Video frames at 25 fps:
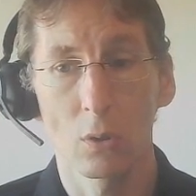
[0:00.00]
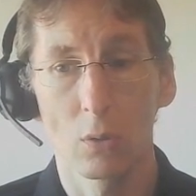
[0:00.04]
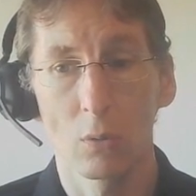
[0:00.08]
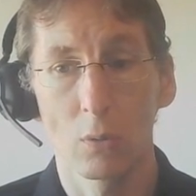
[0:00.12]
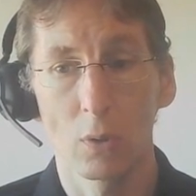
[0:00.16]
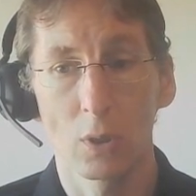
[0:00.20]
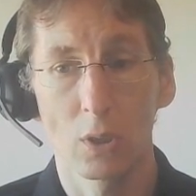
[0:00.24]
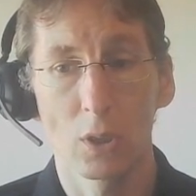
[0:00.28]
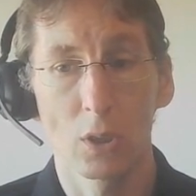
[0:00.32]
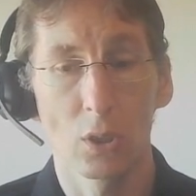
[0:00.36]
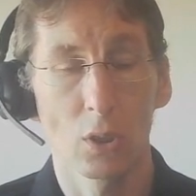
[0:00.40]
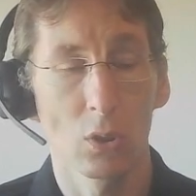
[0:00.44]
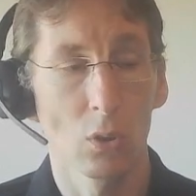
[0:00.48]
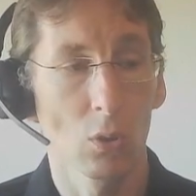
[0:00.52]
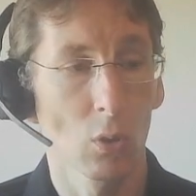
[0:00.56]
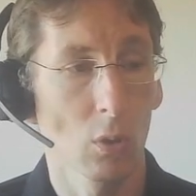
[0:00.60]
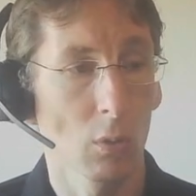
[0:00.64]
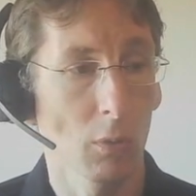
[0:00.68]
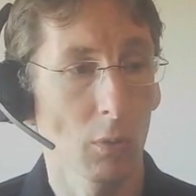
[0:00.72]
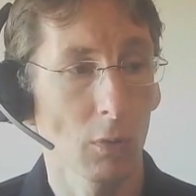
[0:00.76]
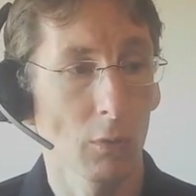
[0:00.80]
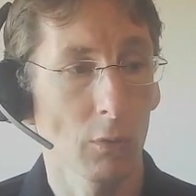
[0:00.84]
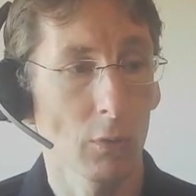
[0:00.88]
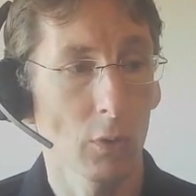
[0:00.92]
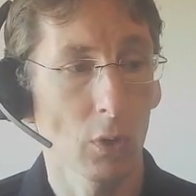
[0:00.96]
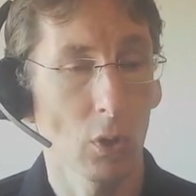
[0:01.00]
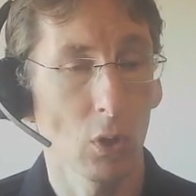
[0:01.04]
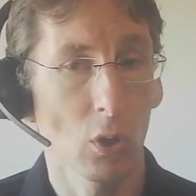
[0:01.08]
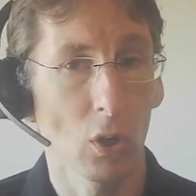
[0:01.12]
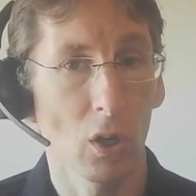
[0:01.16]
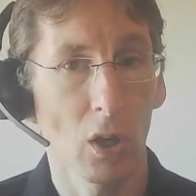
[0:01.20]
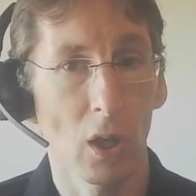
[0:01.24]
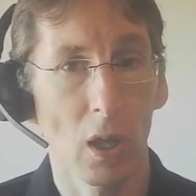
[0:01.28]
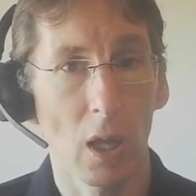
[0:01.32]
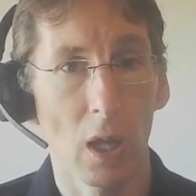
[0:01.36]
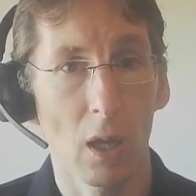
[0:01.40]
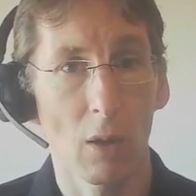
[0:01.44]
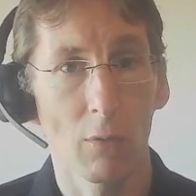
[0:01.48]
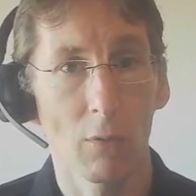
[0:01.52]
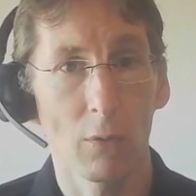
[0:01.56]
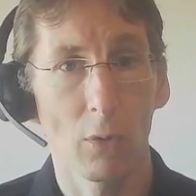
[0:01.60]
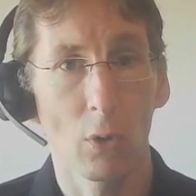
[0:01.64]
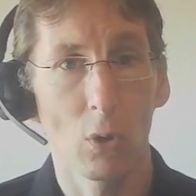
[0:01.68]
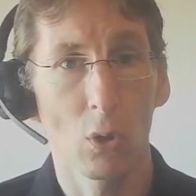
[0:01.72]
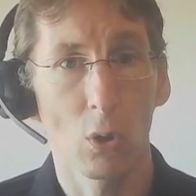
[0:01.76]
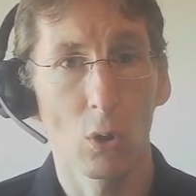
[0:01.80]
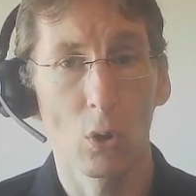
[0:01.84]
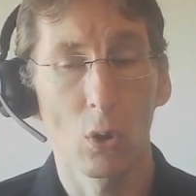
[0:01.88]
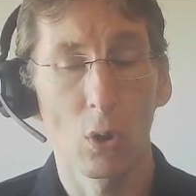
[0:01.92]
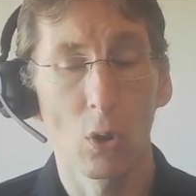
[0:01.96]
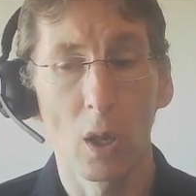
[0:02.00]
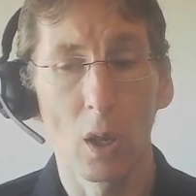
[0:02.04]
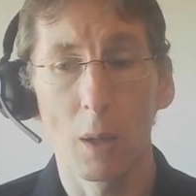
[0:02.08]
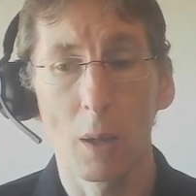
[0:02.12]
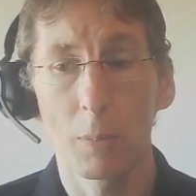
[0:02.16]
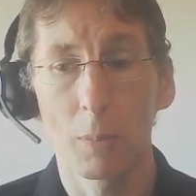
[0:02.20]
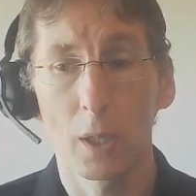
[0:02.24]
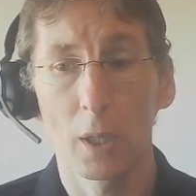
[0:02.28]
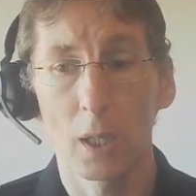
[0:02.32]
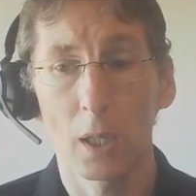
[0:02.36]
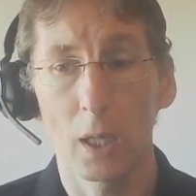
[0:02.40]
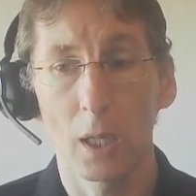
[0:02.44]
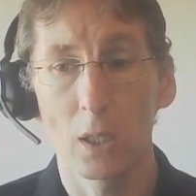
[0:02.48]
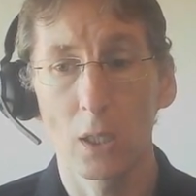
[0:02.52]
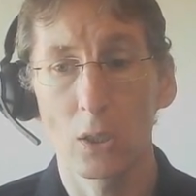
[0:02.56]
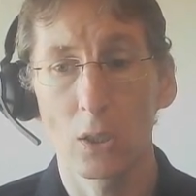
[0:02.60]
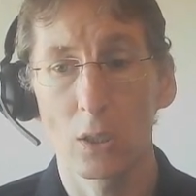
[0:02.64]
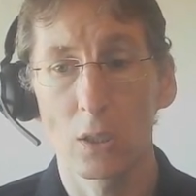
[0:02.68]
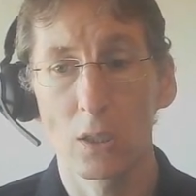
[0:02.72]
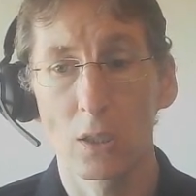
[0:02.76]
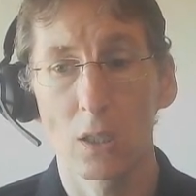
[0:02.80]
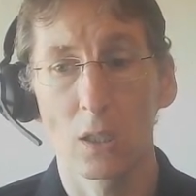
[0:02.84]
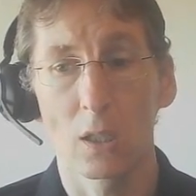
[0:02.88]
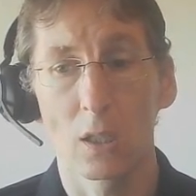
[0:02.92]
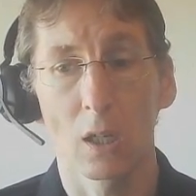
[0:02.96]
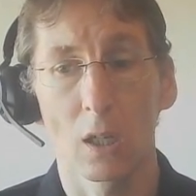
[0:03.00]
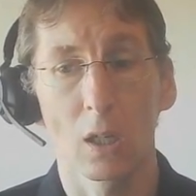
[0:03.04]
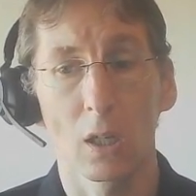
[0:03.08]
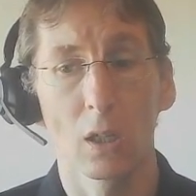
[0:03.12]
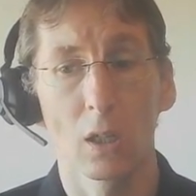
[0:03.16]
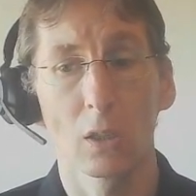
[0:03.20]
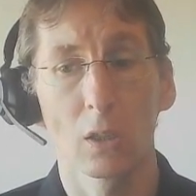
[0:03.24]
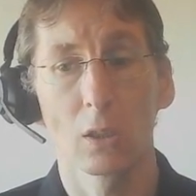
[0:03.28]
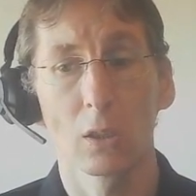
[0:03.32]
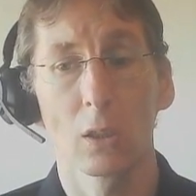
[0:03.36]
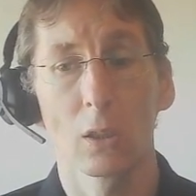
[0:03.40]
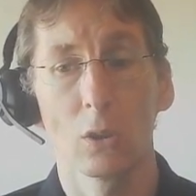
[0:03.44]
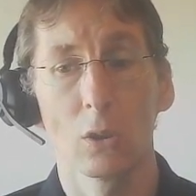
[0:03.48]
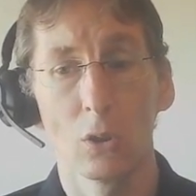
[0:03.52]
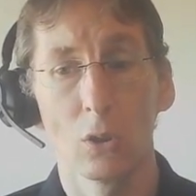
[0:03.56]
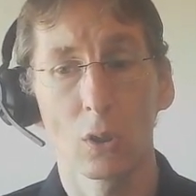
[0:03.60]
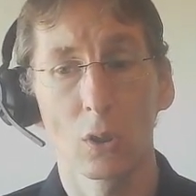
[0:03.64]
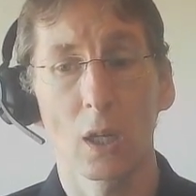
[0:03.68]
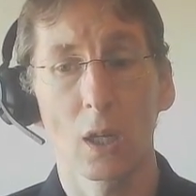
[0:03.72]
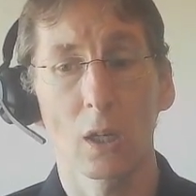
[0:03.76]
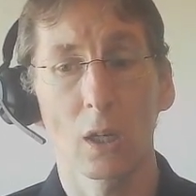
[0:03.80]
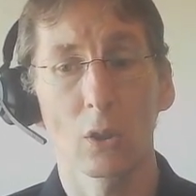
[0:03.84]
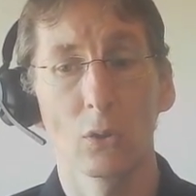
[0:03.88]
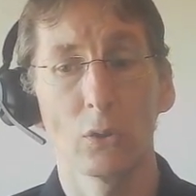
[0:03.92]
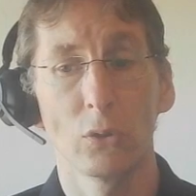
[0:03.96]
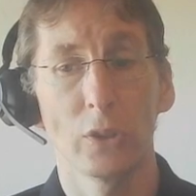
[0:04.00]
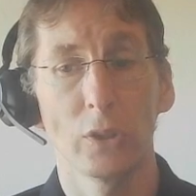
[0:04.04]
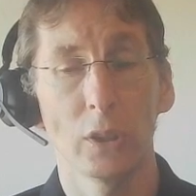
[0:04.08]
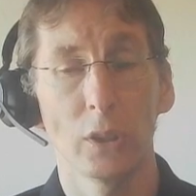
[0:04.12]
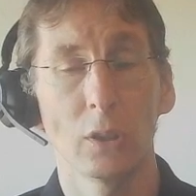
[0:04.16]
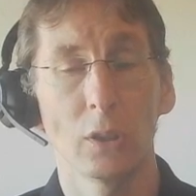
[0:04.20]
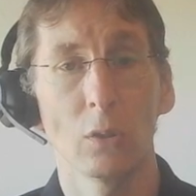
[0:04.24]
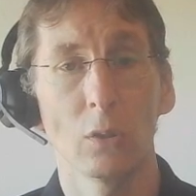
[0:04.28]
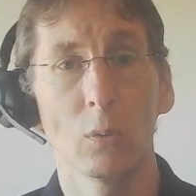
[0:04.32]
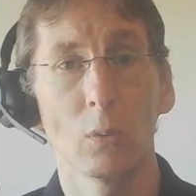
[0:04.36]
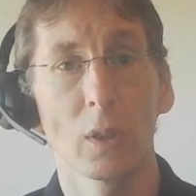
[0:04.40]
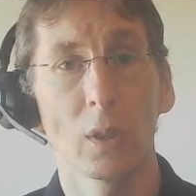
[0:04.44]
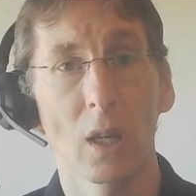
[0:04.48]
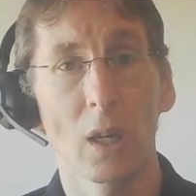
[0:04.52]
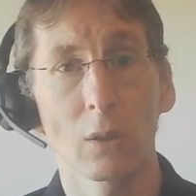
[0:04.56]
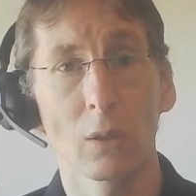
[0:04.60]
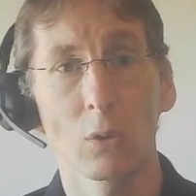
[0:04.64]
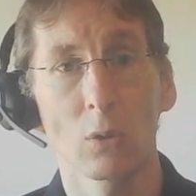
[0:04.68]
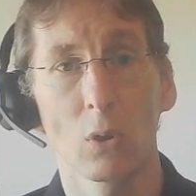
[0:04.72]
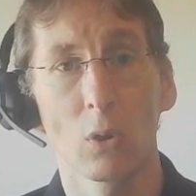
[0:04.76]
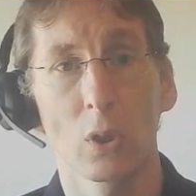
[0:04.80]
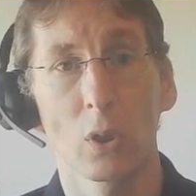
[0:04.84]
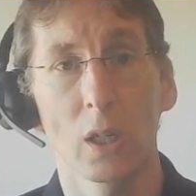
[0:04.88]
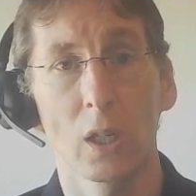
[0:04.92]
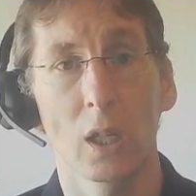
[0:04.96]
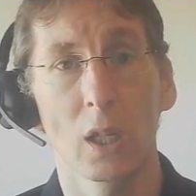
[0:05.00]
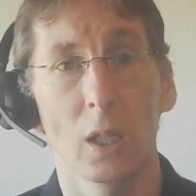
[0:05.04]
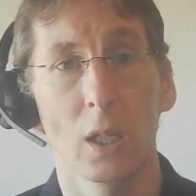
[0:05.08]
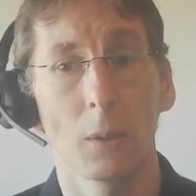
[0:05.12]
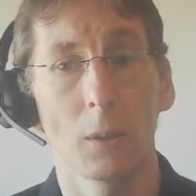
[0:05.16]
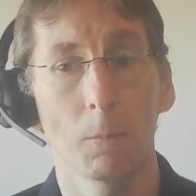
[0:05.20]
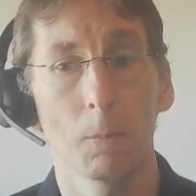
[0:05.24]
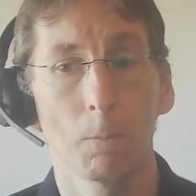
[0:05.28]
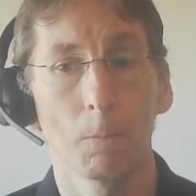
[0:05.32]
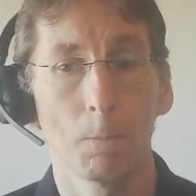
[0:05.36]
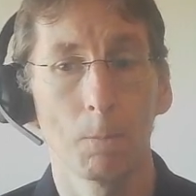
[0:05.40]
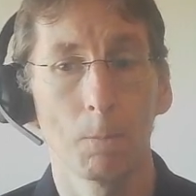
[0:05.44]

which is normal for all applications, and again you can continue without logging in.